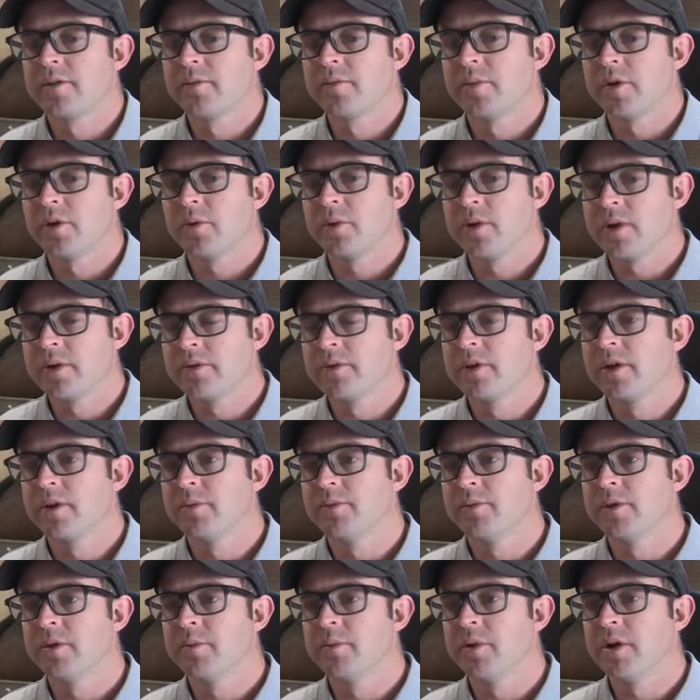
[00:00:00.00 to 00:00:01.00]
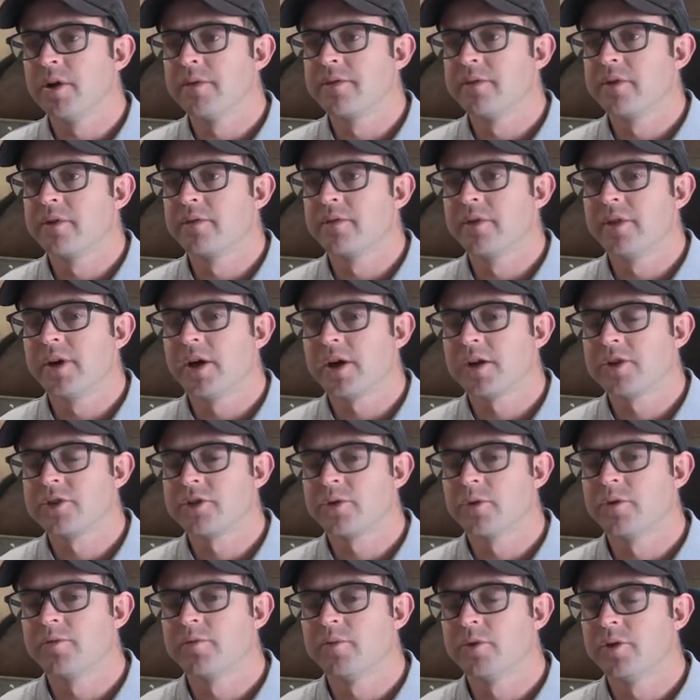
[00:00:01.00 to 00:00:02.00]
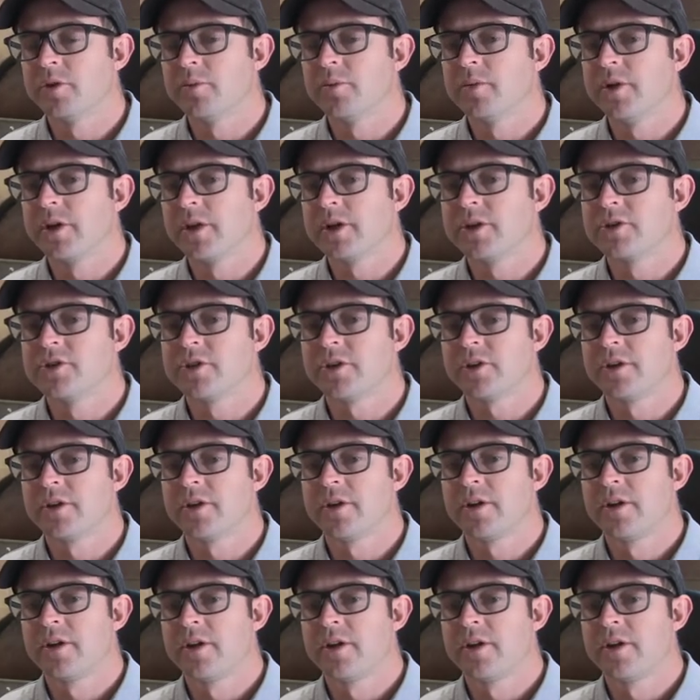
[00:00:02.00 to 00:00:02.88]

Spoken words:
But we're giving him the benefit of the doubt, so we've put the blinkers on.